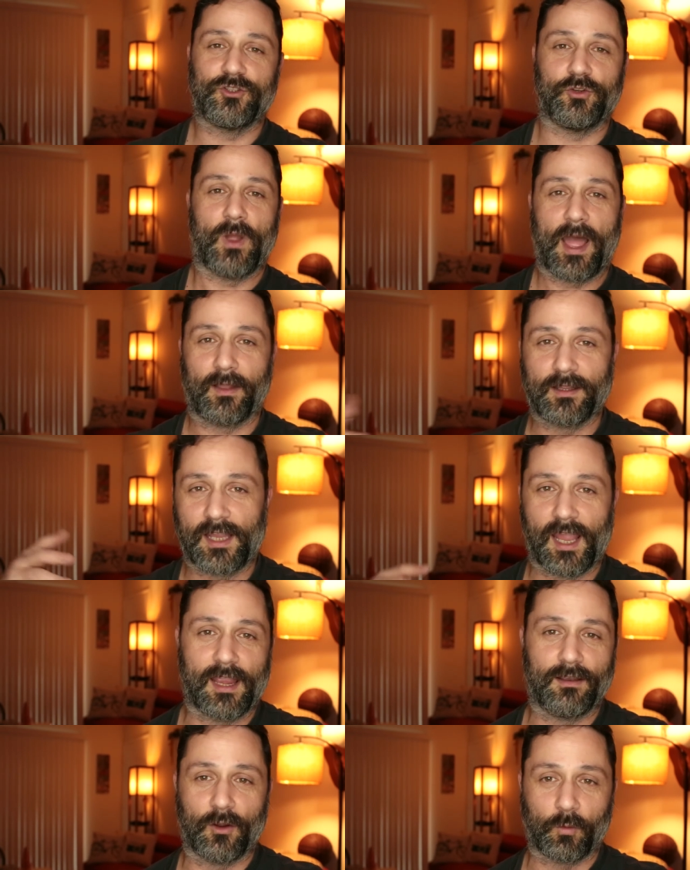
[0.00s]
to
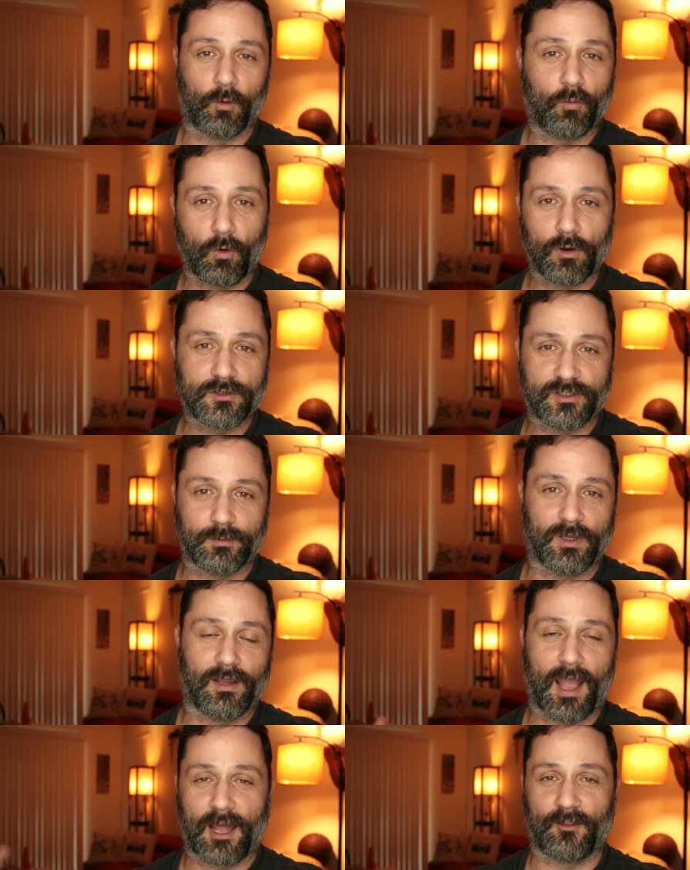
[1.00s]
allocate a reward to
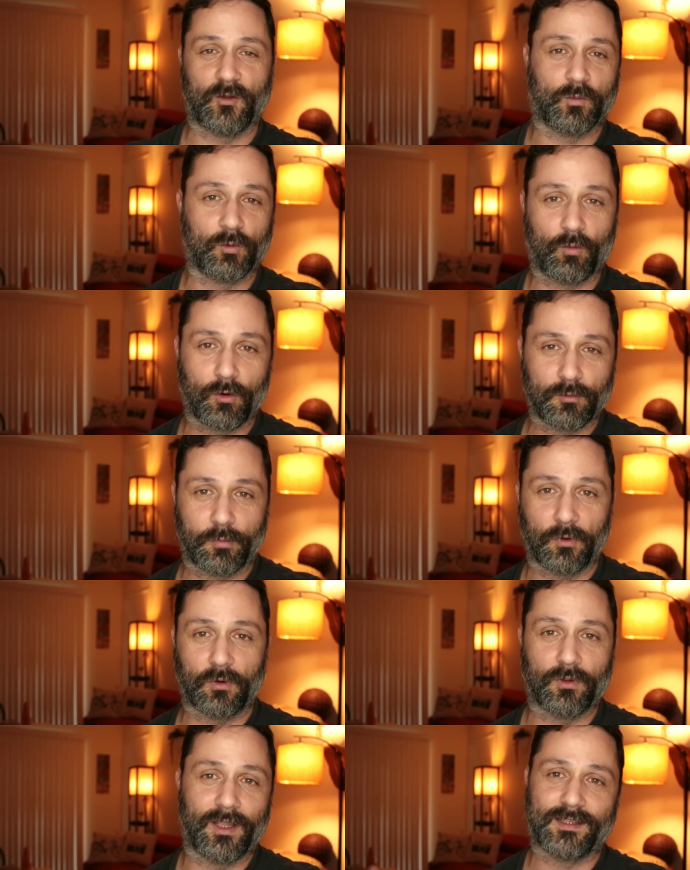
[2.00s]
me out of the reward
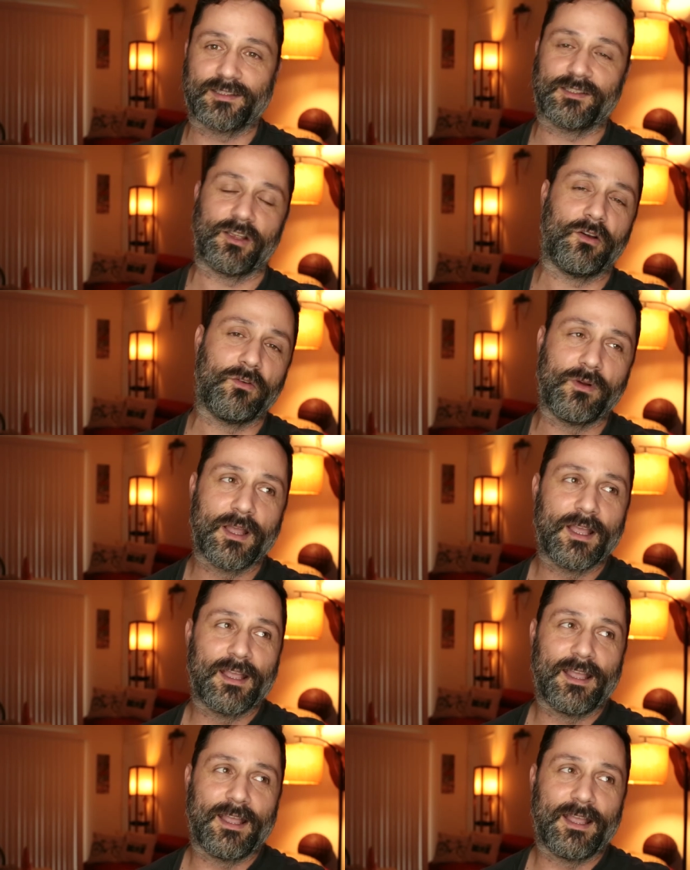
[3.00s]
pool, it's so,